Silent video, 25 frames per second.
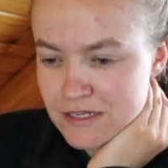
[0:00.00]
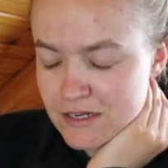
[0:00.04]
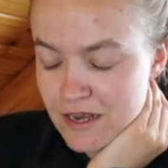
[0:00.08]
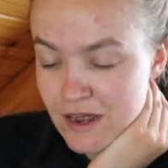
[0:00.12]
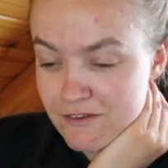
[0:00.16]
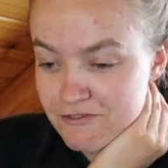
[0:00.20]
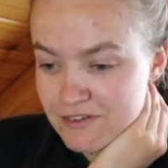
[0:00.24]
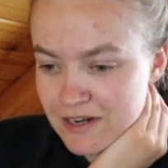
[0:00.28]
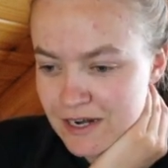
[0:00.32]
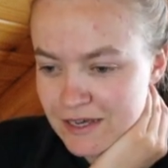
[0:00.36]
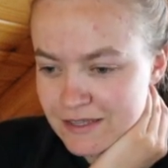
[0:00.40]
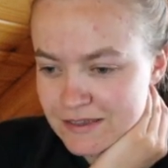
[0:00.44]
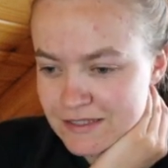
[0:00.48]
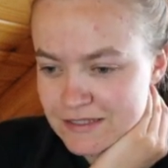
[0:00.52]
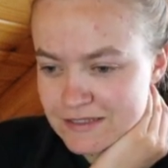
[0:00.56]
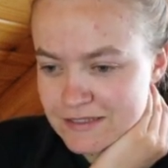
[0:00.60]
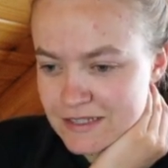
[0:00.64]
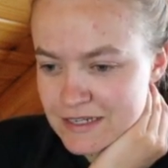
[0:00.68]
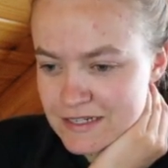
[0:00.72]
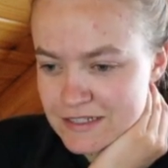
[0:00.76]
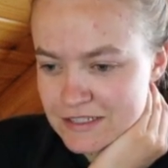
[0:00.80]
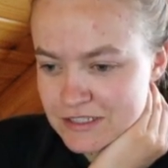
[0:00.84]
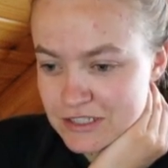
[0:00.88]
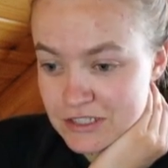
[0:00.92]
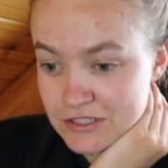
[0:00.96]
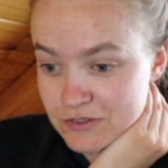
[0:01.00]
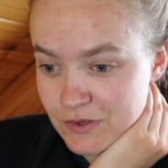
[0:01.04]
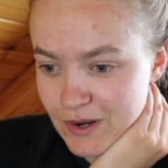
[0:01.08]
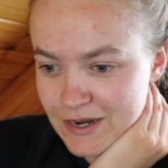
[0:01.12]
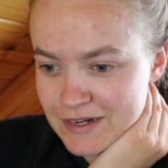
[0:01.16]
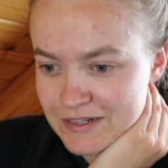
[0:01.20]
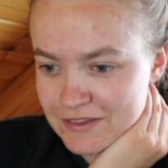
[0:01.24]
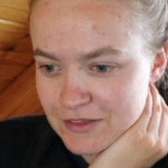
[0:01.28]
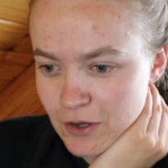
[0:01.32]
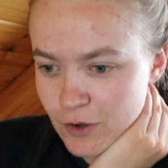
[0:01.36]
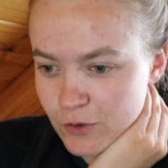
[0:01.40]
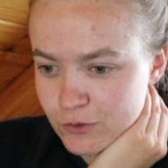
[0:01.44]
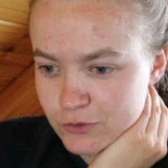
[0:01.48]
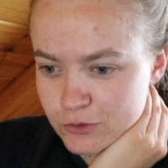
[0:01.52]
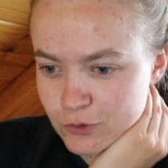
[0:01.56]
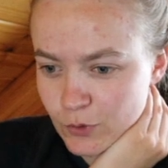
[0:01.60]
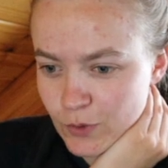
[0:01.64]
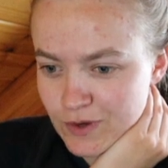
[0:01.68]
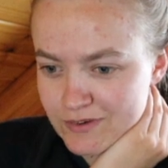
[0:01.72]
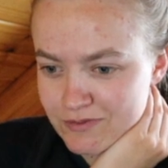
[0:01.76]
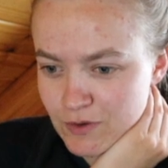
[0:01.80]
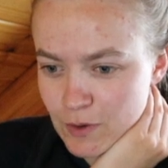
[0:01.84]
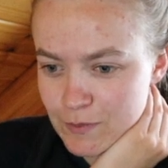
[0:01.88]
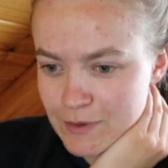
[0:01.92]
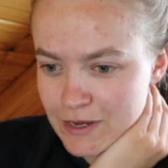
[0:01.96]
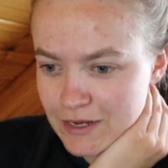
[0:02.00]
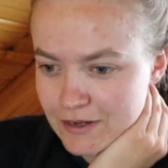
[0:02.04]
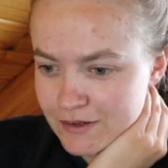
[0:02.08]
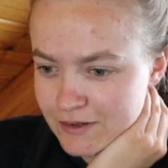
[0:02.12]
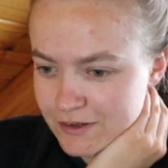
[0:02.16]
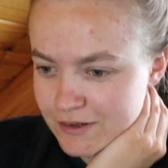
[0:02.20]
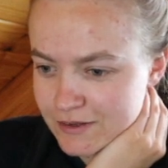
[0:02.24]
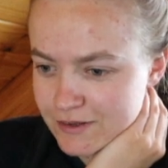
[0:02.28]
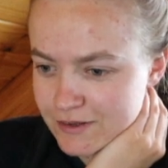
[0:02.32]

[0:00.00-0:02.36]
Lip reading: I feel like this thing is just writing the whole story for me.